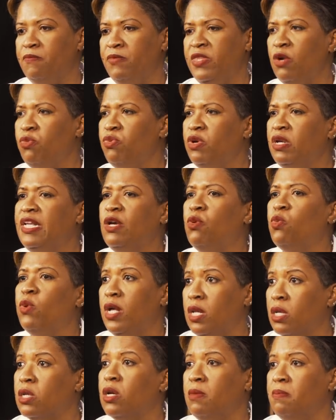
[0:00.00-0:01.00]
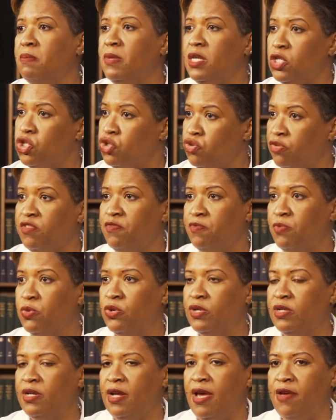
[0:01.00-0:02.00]
they really welcomed me in
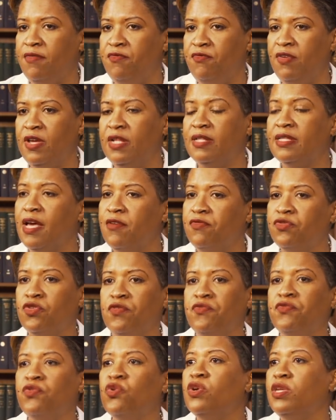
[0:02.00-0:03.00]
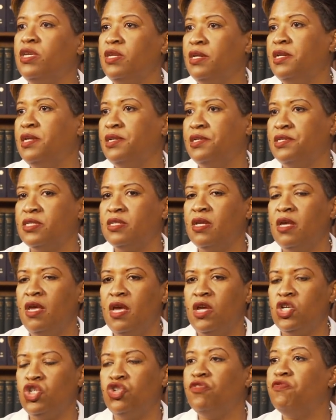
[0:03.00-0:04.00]
Shreveport. I felt after 4 years,
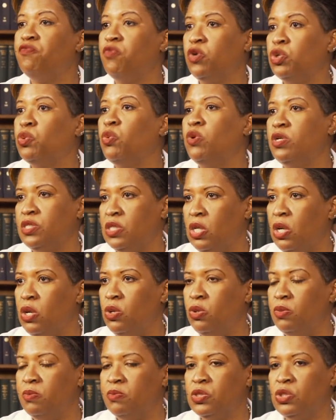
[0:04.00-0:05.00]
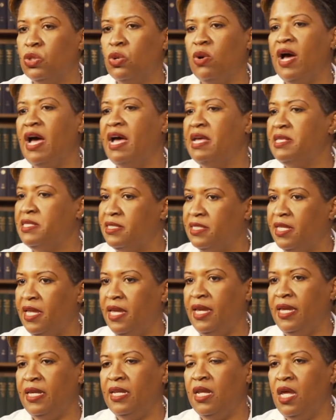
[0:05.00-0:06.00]
Shreveport was home. So I
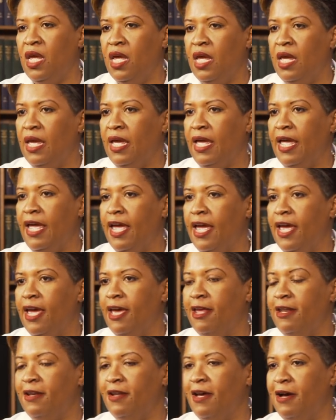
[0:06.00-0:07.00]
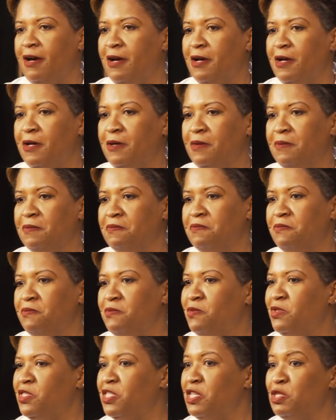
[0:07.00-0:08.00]
stayed, and
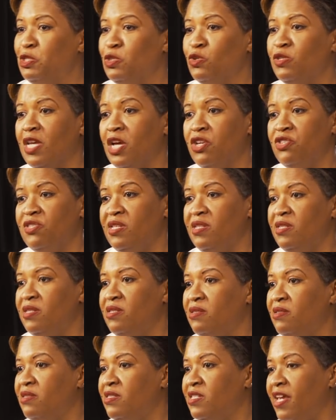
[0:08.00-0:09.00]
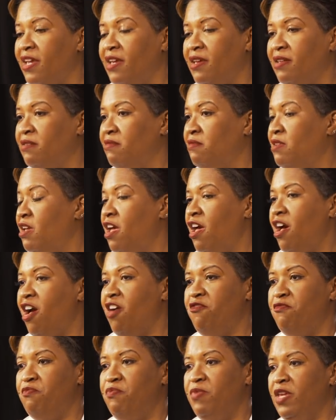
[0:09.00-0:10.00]
since 2010,
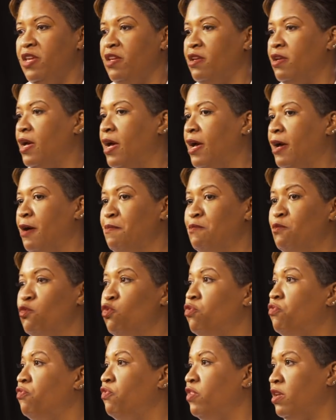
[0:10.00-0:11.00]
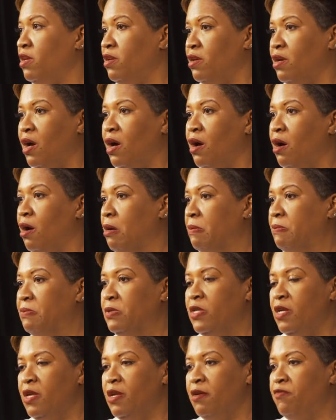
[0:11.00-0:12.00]
have been moving up
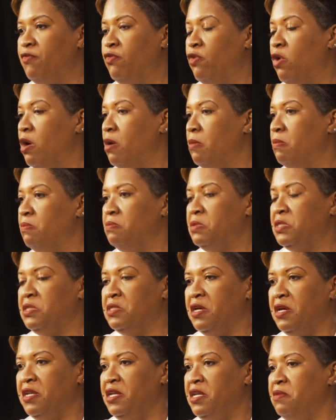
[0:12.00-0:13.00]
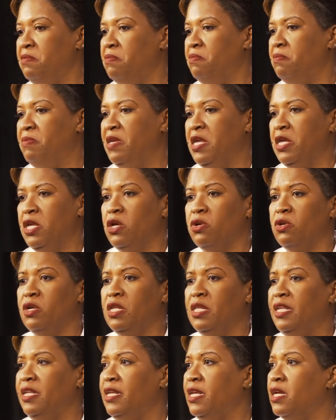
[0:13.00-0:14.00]
from starting being a
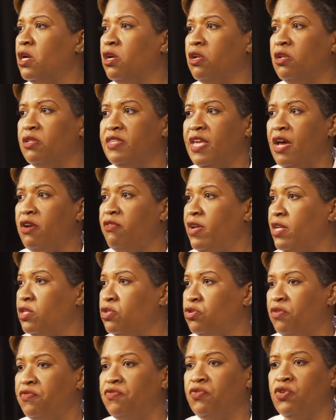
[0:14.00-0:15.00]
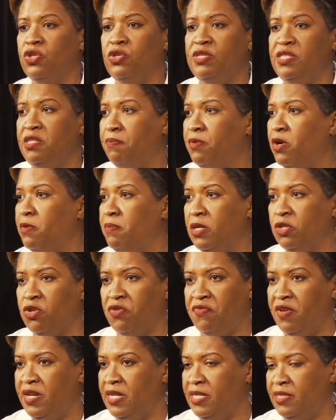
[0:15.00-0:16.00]
clinical director for the Department
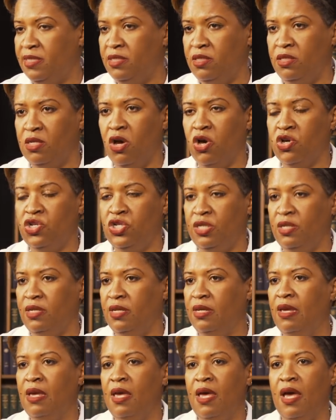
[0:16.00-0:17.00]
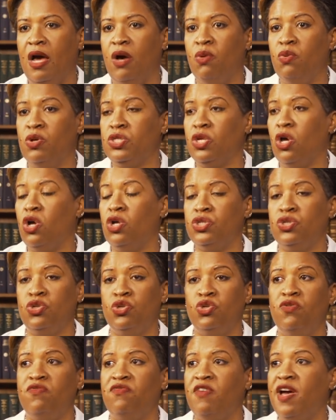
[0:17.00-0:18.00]
of Anesthesiology. I was
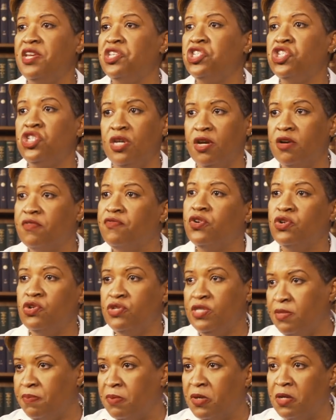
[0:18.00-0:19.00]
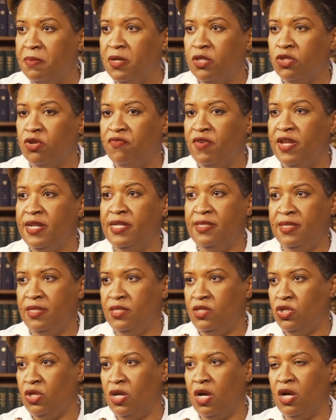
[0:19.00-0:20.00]
also the vice chair for the Department of
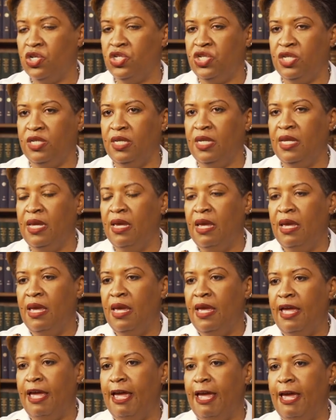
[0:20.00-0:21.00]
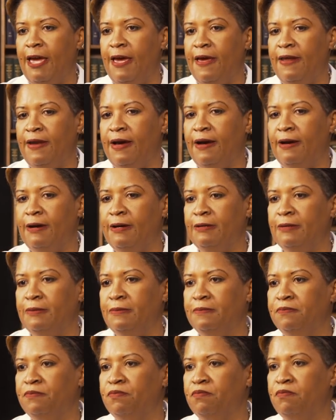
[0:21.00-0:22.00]
Anesthesiology, and
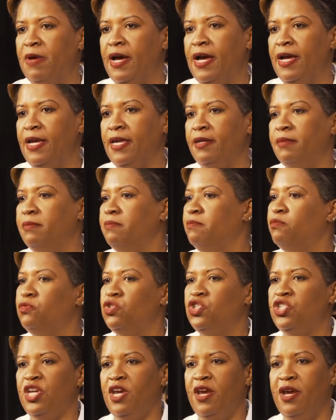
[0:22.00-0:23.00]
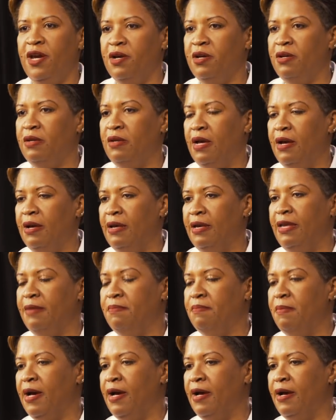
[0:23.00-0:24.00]
my chair
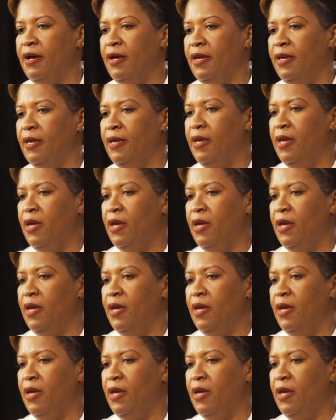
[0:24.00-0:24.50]
and my